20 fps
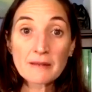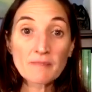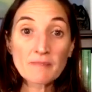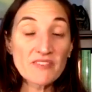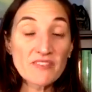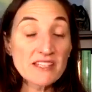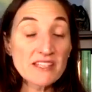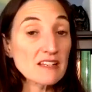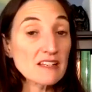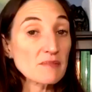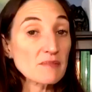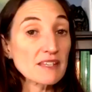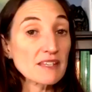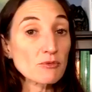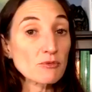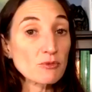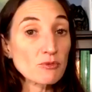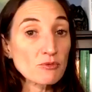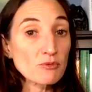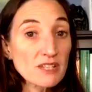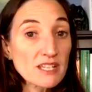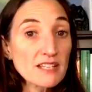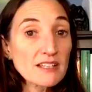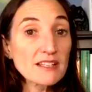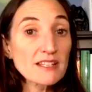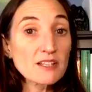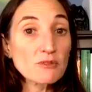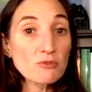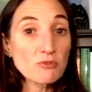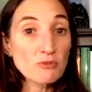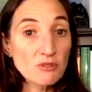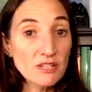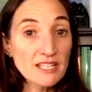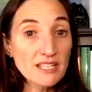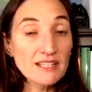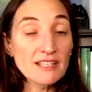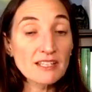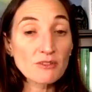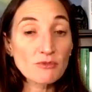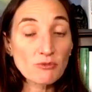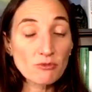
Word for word: it's going to be really, really,